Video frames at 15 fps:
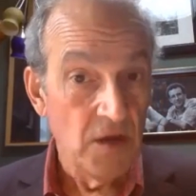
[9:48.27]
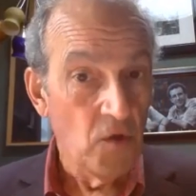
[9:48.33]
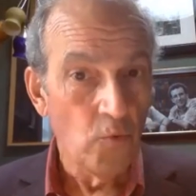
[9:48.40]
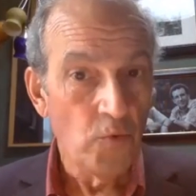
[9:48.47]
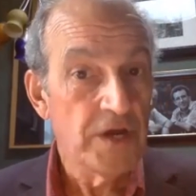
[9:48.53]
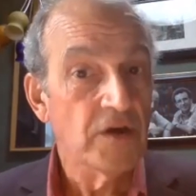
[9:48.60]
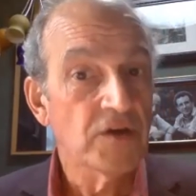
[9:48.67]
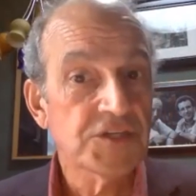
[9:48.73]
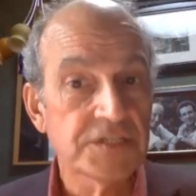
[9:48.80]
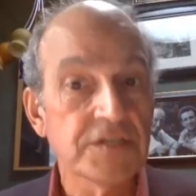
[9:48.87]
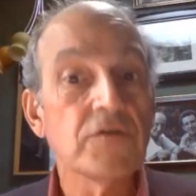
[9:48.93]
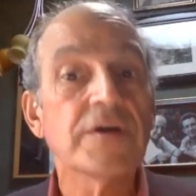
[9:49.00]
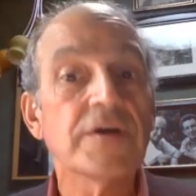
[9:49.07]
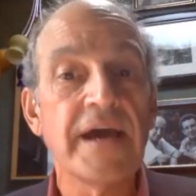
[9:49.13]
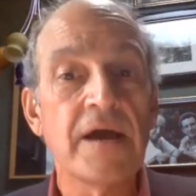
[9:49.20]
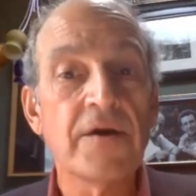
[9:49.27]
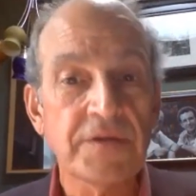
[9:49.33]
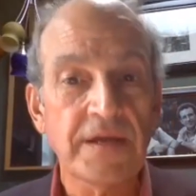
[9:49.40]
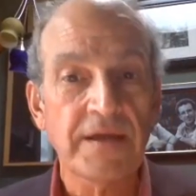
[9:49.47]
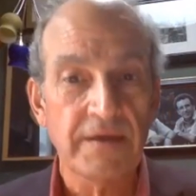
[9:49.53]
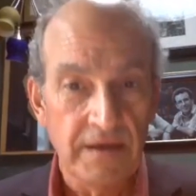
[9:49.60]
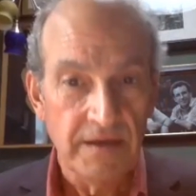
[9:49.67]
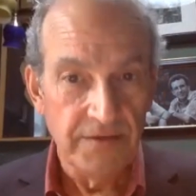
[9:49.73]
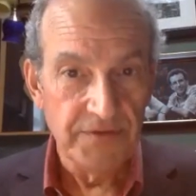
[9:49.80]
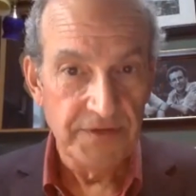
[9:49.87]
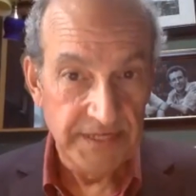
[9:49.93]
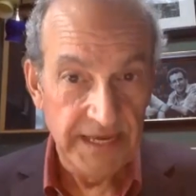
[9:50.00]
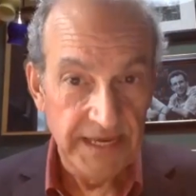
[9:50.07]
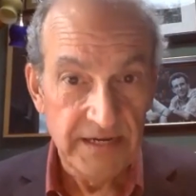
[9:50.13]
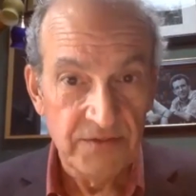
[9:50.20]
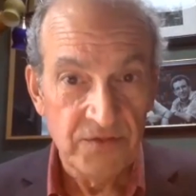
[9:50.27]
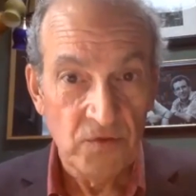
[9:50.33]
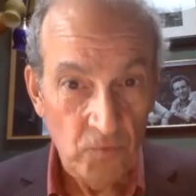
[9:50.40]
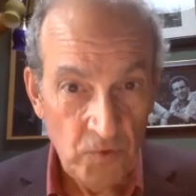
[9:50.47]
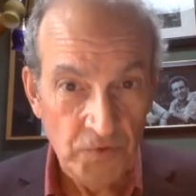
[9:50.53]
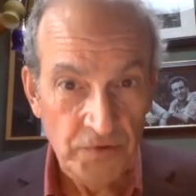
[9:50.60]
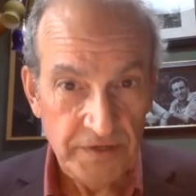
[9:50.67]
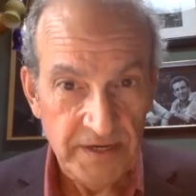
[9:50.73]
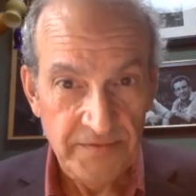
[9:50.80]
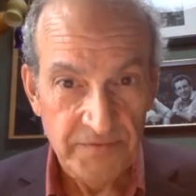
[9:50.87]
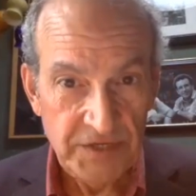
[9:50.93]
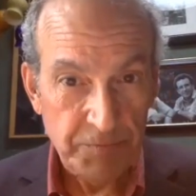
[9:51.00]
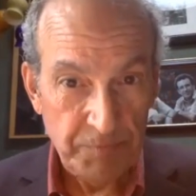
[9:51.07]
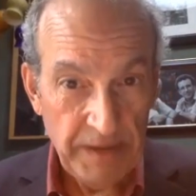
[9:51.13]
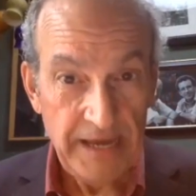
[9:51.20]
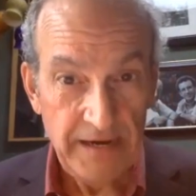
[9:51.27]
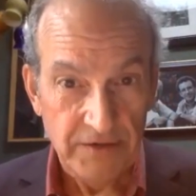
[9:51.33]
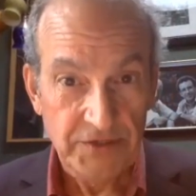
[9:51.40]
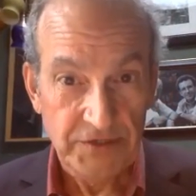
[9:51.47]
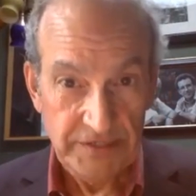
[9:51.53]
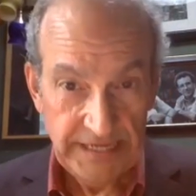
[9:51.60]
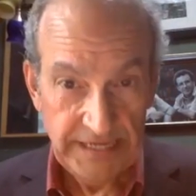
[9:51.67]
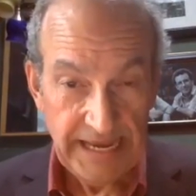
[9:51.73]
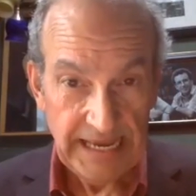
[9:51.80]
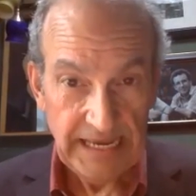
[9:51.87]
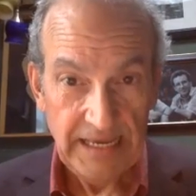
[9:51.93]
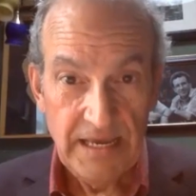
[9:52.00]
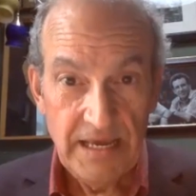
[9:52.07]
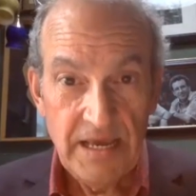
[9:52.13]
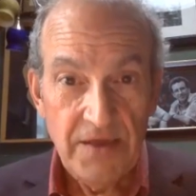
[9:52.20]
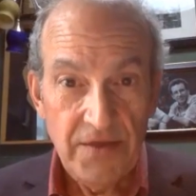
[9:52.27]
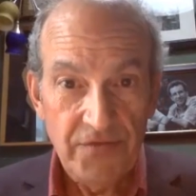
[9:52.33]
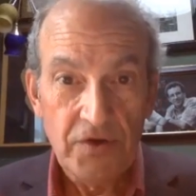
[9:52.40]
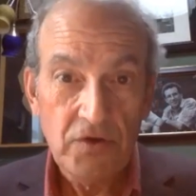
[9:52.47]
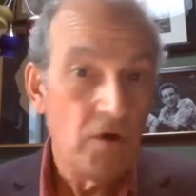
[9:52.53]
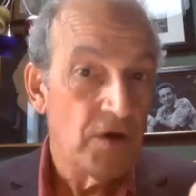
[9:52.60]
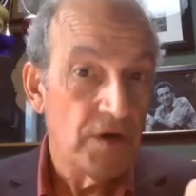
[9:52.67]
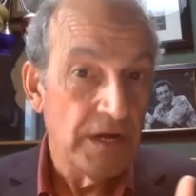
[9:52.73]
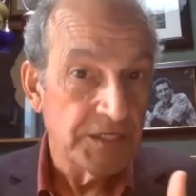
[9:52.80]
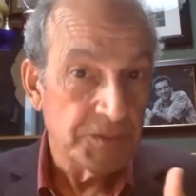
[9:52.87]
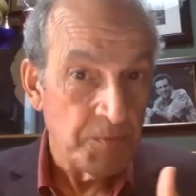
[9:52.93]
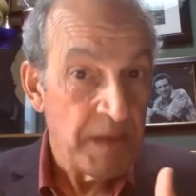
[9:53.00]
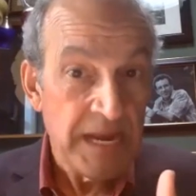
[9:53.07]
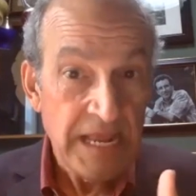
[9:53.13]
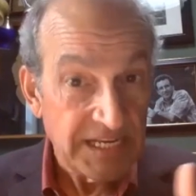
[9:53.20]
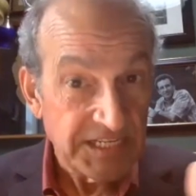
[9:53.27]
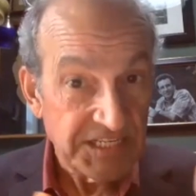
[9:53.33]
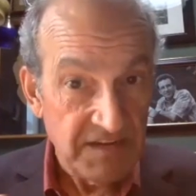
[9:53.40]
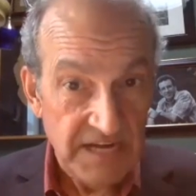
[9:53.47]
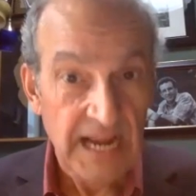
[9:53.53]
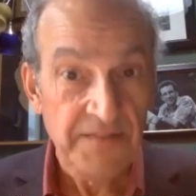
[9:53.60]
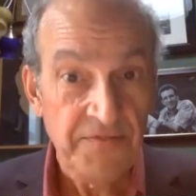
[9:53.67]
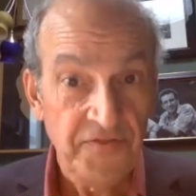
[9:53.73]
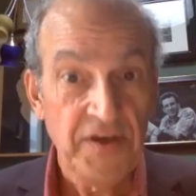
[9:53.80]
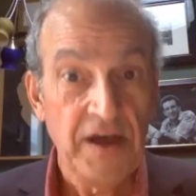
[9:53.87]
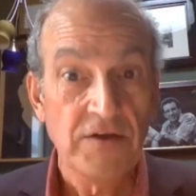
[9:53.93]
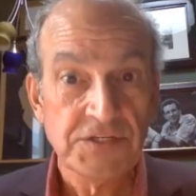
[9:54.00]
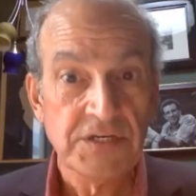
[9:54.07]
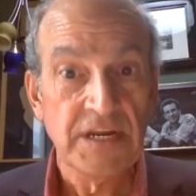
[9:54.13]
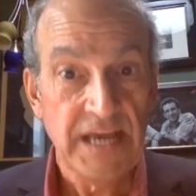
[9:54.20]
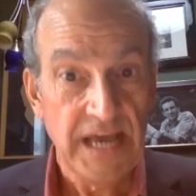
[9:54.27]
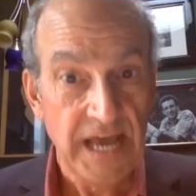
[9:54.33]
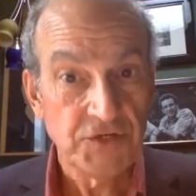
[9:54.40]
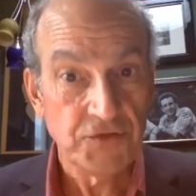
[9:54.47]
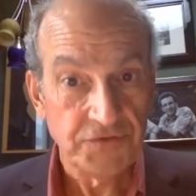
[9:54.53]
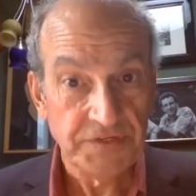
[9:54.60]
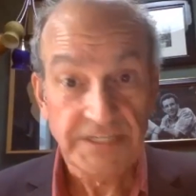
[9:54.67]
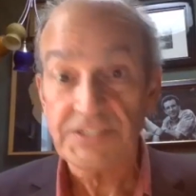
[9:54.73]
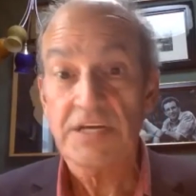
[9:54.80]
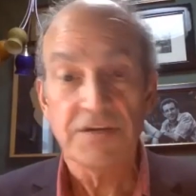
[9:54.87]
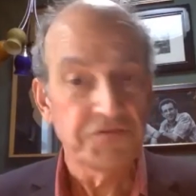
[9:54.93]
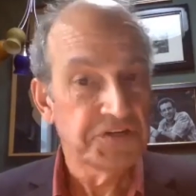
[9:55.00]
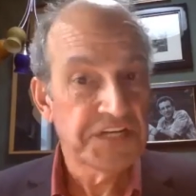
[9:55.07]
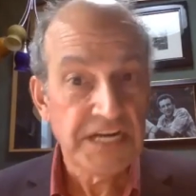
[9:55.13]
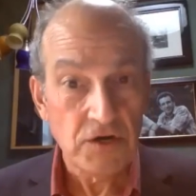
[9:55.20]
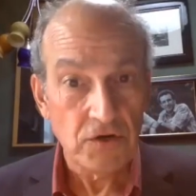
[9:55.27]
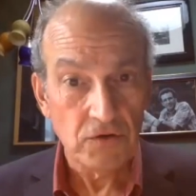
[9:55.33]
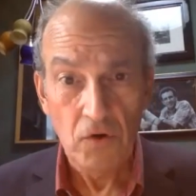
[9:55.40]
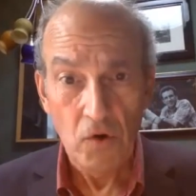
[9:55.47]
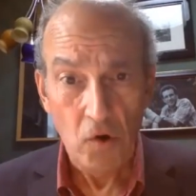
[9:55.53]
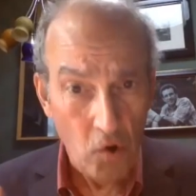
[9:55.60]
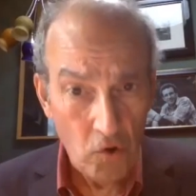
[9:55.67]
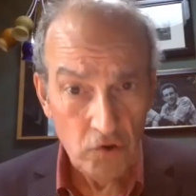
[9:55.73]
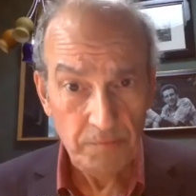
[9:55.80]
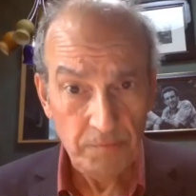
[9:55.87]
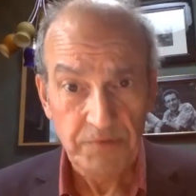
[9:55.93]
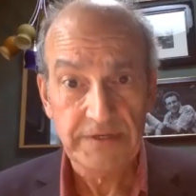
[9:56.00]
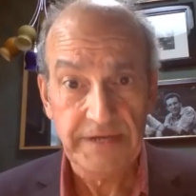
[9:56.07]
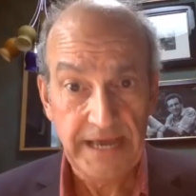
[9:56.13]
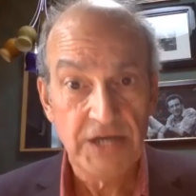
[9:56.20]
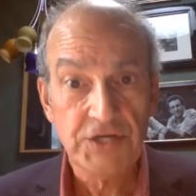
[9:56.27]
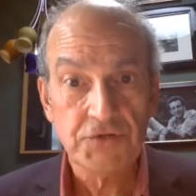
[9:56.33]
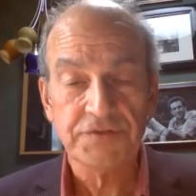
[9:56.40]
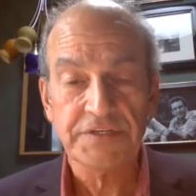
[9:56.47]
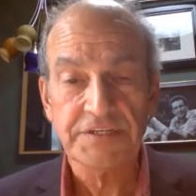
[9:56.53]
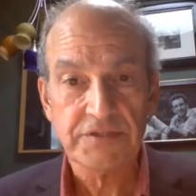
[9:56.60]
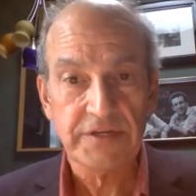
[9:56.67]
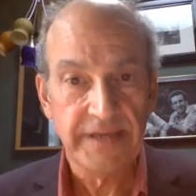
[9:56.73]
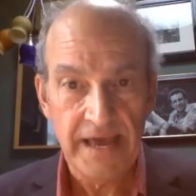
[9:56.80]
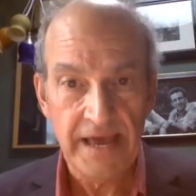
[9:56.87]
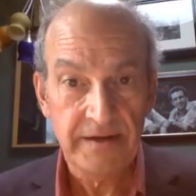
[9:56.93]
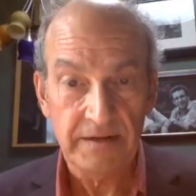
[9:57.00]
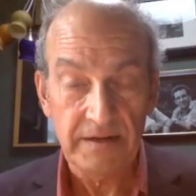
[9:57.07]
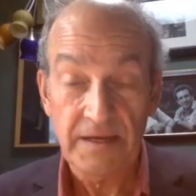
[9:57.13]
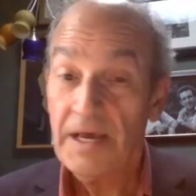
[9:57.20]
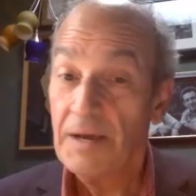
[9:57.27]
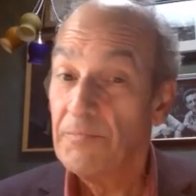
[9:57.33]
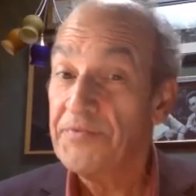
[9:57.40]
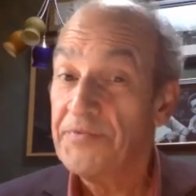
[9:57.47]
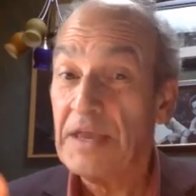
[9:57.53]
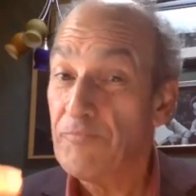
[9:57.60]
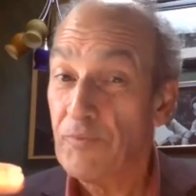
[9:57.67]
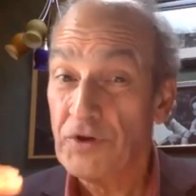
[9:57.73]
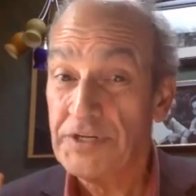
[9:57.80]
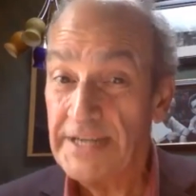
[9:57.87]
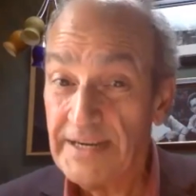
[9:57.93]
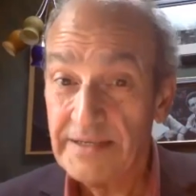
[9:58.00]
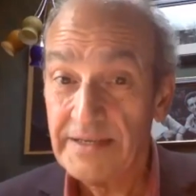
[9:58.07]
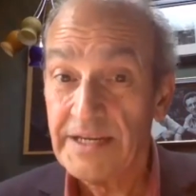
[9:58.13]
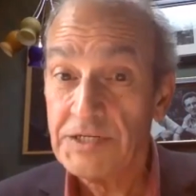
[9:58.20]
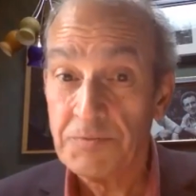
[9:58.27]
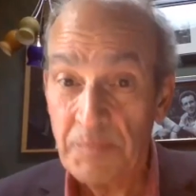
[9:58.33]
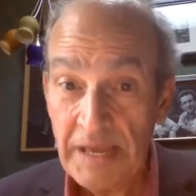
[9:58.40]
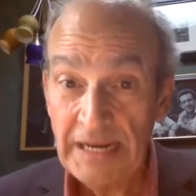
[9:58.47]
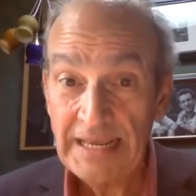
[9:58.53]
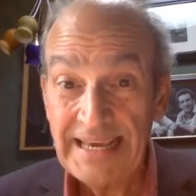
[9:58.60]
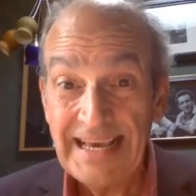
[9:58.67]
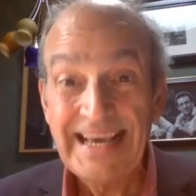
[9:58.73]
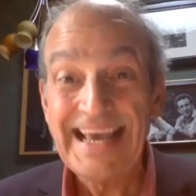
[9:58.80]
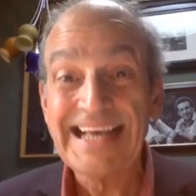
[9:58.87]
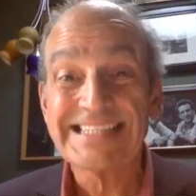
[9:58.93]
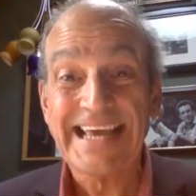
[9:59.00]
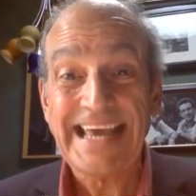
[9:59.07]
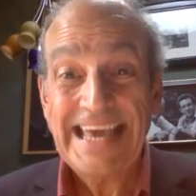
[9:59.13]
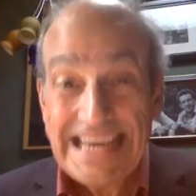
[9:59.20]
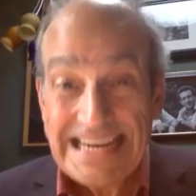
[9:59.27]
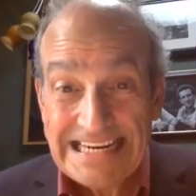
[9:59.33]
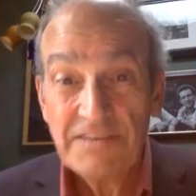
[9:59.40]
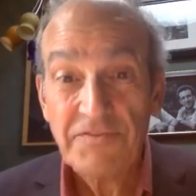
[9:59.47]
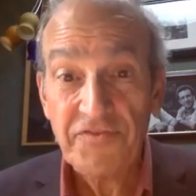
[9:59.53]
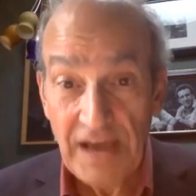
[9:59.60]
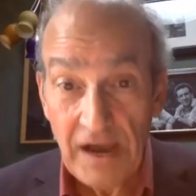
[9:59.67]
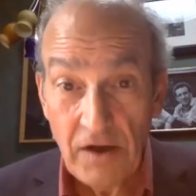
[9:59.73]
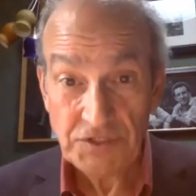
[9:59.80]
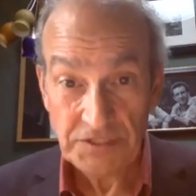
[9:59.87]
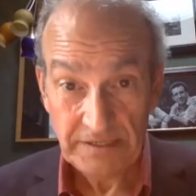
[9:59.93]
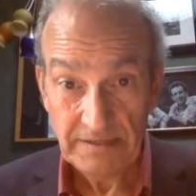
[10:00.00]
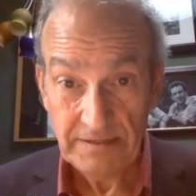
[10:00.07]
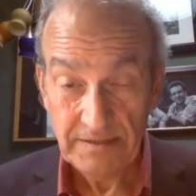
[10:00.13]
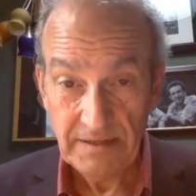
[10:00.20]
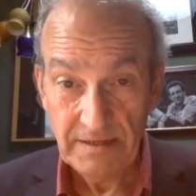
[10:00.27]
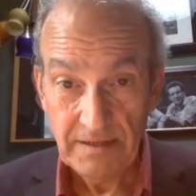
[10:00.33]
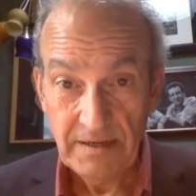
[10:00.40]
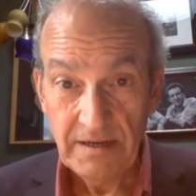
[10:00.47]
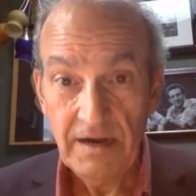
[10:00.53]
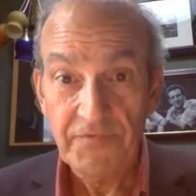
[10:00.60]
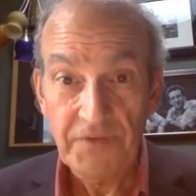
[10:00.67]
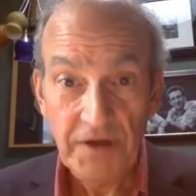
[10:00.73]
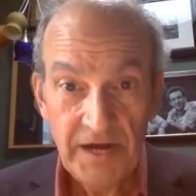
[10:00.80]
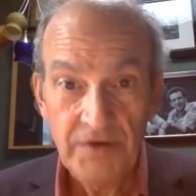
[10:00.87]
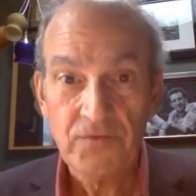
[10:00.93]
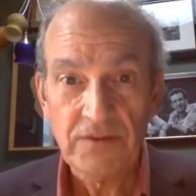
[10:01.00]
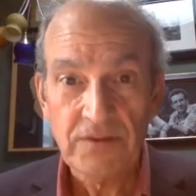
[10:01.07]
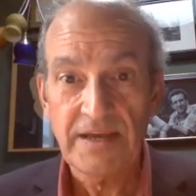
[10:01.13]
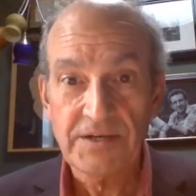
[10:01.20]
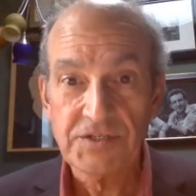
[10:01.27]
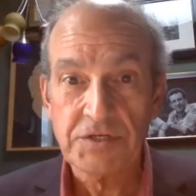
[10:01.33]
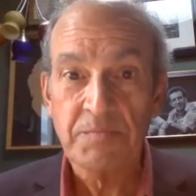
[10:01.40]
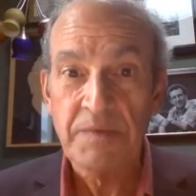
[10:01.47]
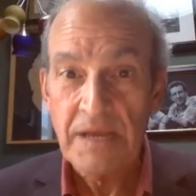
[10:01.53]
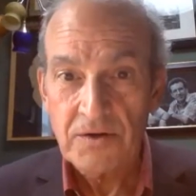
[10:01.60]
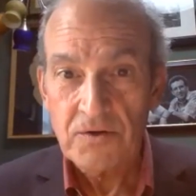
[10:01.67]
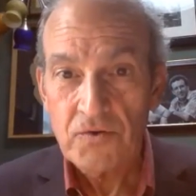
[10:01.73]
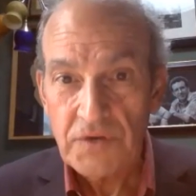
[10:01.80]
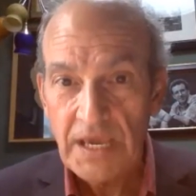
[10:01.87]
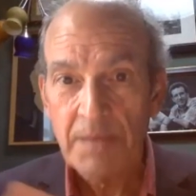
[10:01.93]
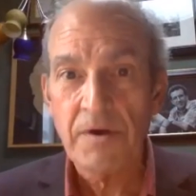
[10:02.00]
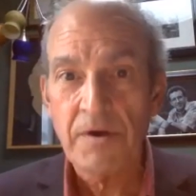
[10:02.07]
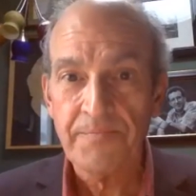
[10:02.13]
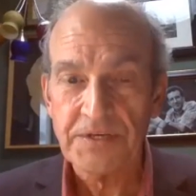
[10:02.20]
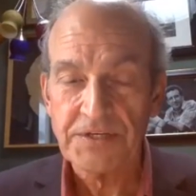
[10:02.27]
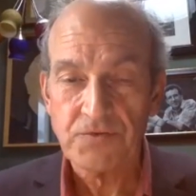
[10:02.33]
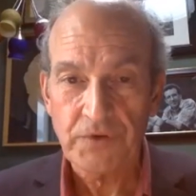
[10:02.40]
We are still counting the dead and the wounded in this battle today. There are as many as 10,000 casualties, dear, horrible casualties to Canada, but they predicted as many as 80,000 of the 100,000 men who came up this